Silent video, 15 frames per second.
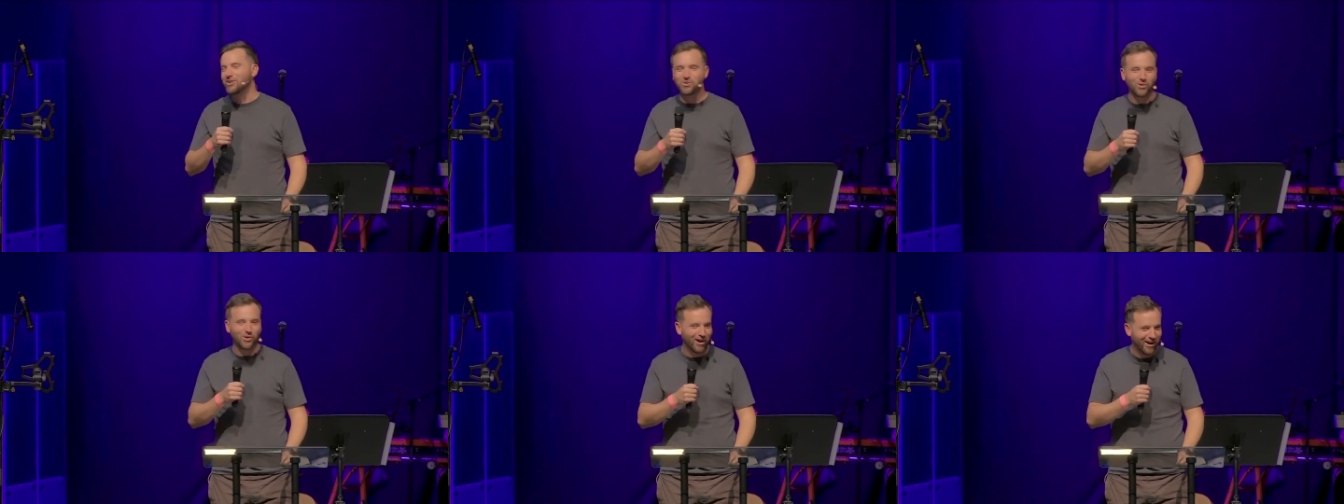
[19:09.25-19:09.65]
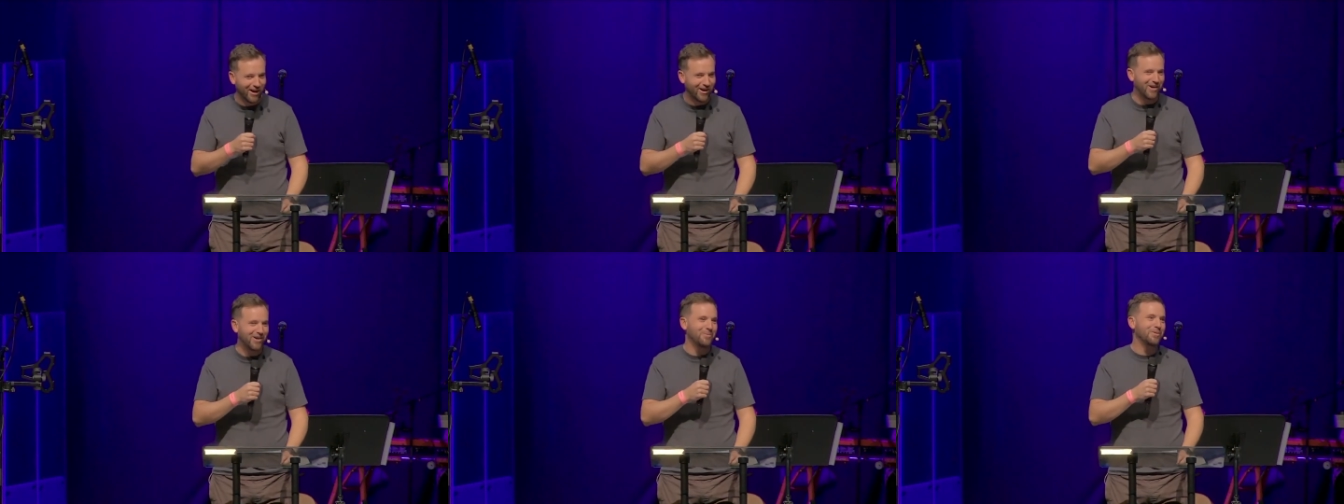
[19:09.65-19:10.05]
your
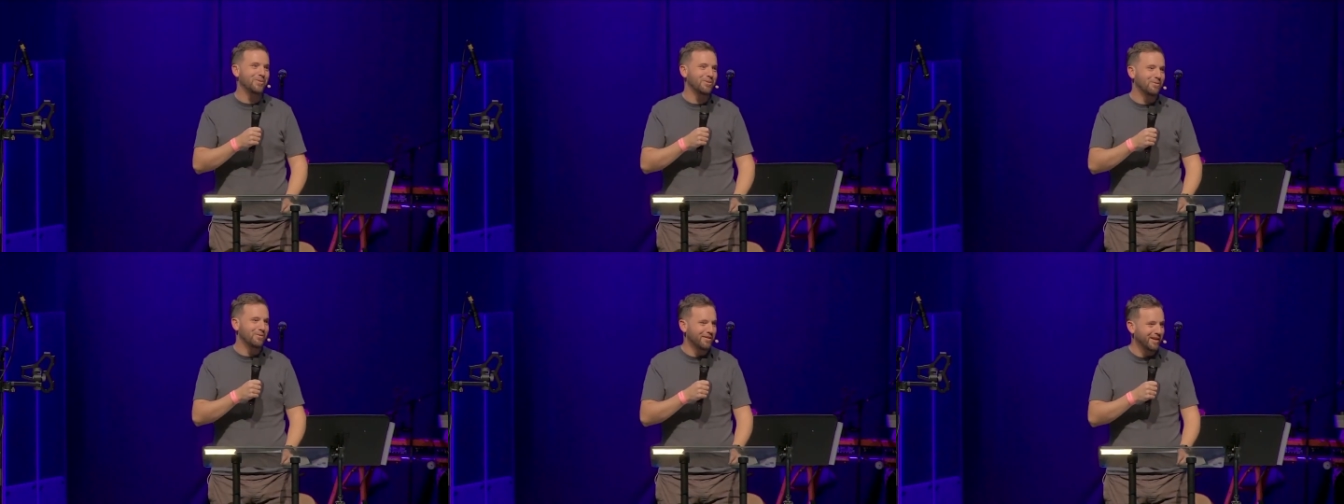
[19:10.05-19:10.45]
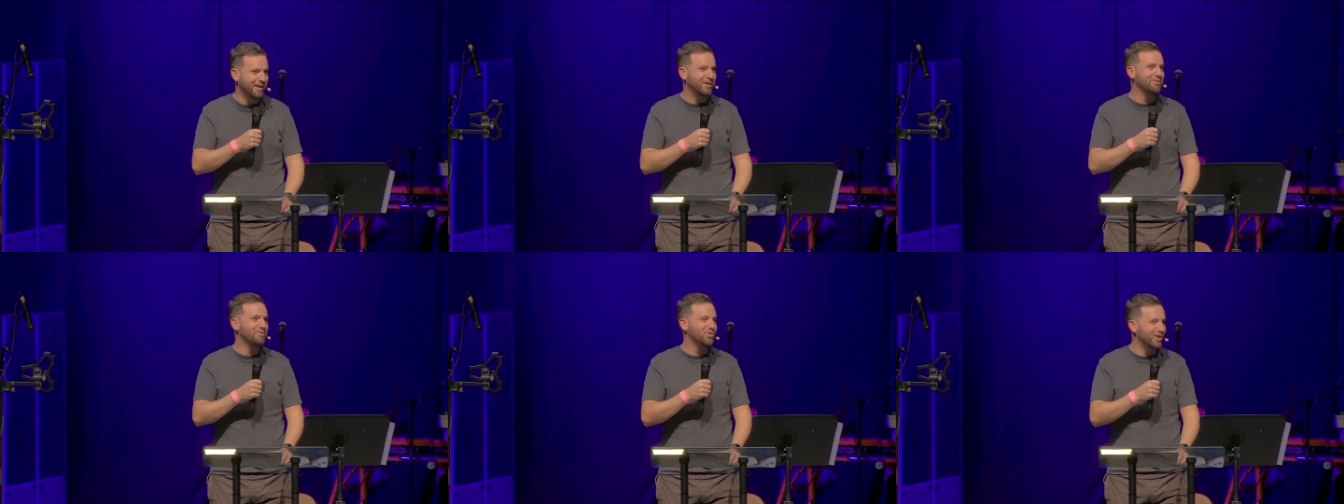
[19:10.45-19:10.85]
heart when you think
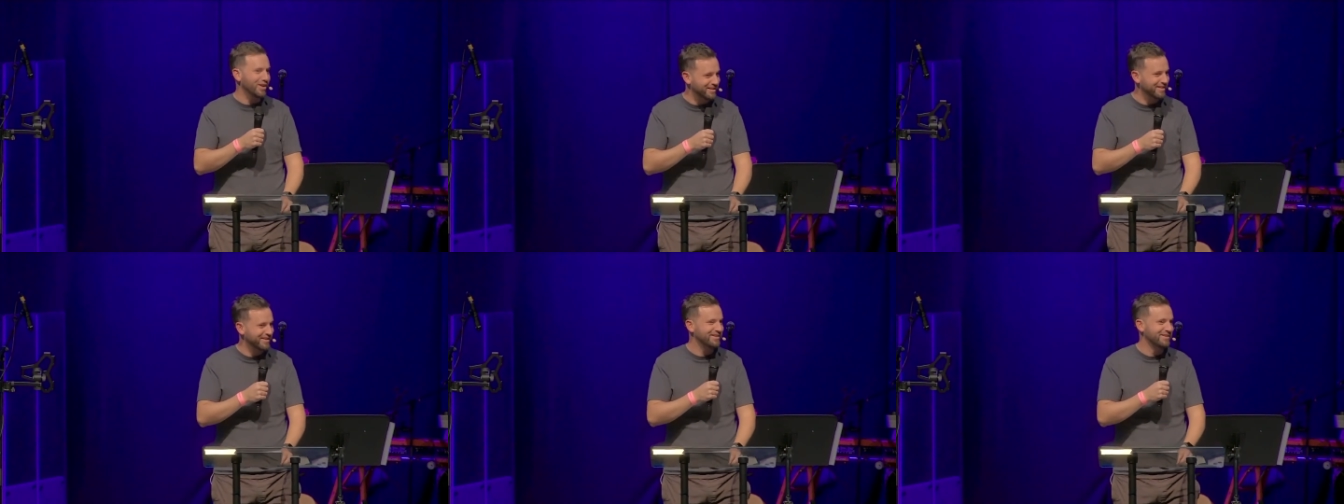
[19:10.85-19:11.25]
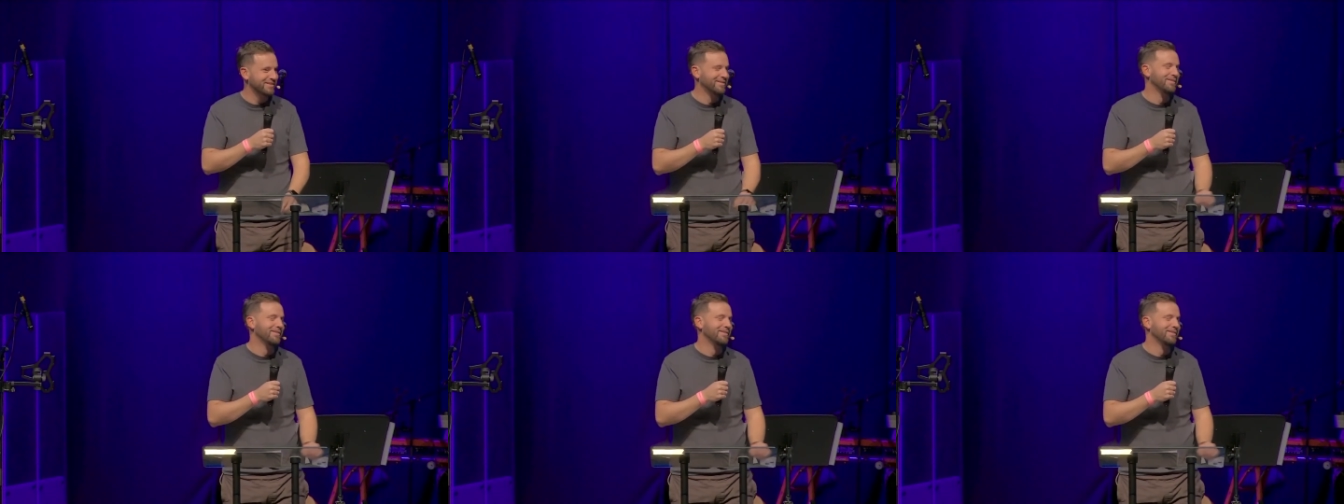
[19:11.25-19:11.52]
of Jesus?